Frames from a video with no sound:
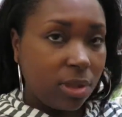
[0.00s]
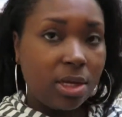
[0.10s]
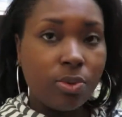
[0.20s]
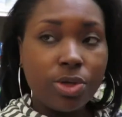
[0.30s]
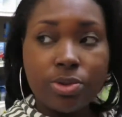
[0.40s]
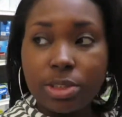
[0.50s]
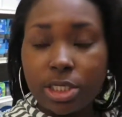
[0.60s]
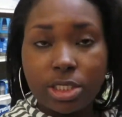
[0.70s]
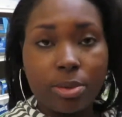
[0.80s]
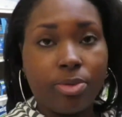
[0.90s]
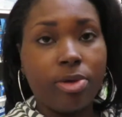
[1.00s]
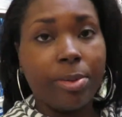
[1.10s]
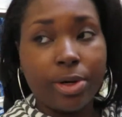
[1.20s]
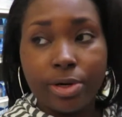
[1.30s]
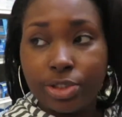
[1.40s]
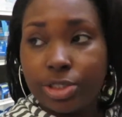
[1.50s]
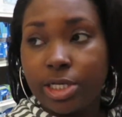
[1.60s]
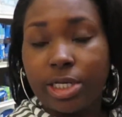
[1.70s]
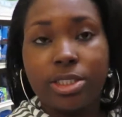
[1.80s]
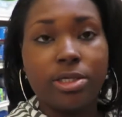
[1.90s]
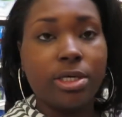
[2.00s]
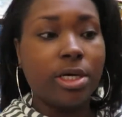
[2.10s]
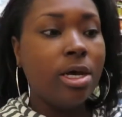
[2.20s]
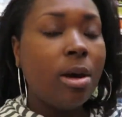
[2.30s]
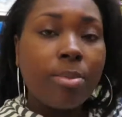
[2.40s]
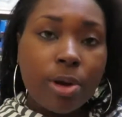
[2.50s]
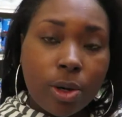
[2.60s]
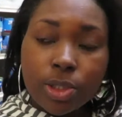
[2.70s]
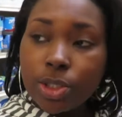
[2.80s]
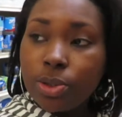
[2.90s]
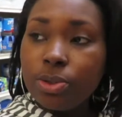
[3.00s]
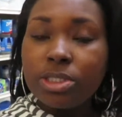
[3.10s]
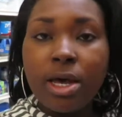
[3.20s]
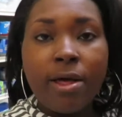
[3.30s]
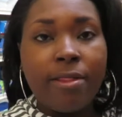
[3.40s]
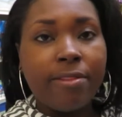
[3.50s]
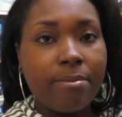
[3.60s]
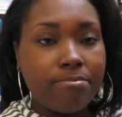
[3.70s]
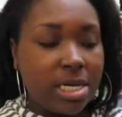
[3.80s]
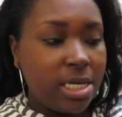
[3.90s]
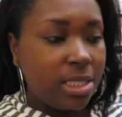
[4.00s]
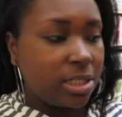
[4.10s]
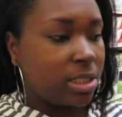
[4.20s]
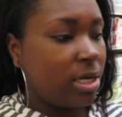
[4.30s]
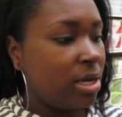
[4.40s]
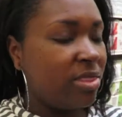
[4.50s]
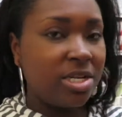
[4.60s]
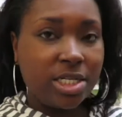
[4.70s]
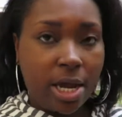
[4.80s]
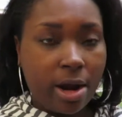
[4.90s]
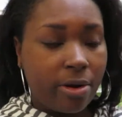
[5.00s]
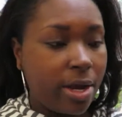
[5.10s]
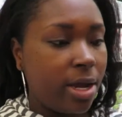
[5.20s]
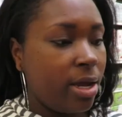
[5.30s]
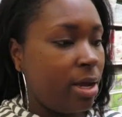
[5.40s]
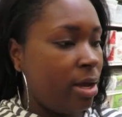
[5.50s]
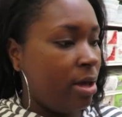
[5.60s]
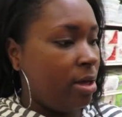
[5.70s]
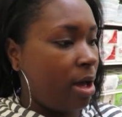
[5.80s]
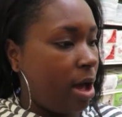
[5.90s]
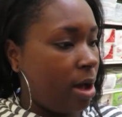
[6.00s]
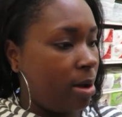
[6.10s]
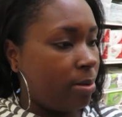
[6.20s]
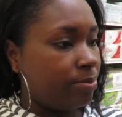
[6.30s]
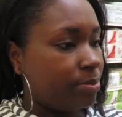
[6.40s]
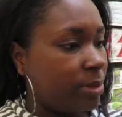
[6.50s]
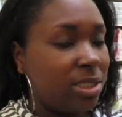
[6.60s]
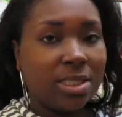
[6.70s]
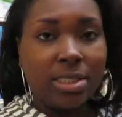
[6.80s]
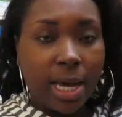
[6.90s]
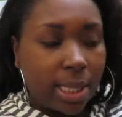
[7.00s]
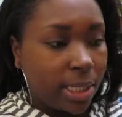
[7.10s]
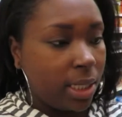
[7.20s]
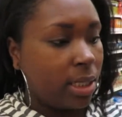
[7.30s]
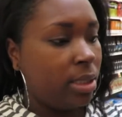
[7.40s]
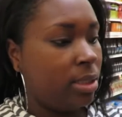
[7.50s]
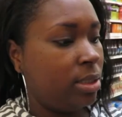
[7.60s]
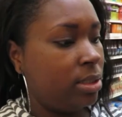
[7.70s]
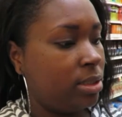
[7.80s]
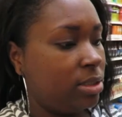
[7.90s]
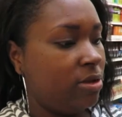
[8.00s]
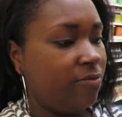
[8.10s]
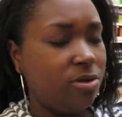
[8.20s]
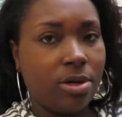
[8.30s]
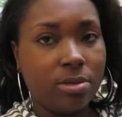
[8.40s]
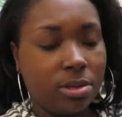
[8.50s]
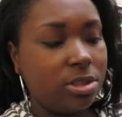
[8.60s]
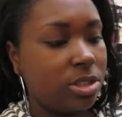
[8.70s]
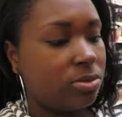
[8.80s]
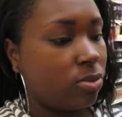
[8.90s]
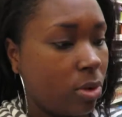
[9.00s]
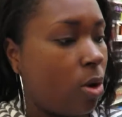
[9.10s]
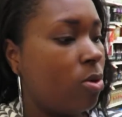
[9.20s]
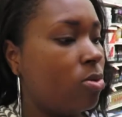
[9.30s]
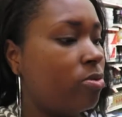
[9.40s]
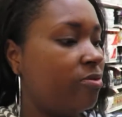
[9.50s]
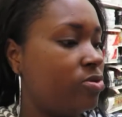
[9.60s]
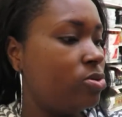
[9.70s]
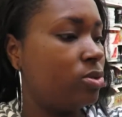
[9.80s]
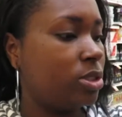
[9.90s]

And when you stick to the perimeters, you're sticking to the produce, the meats, the dairy, um, the deli, you know, just whole food.